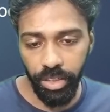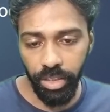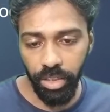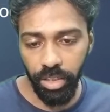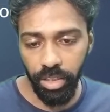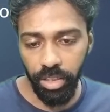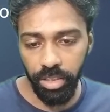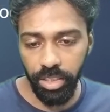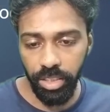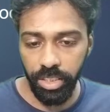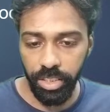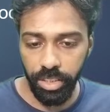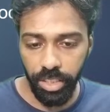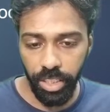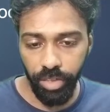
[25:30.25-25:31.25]
it's a
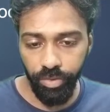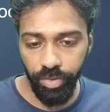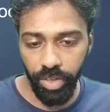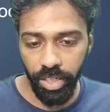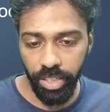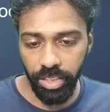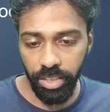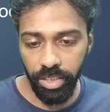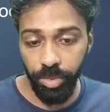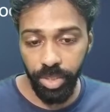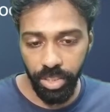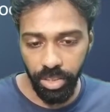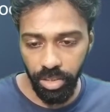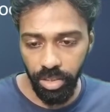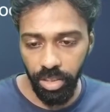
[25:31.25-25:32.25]
state-of-the-art
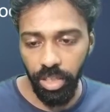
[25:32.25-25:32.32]
exhibition.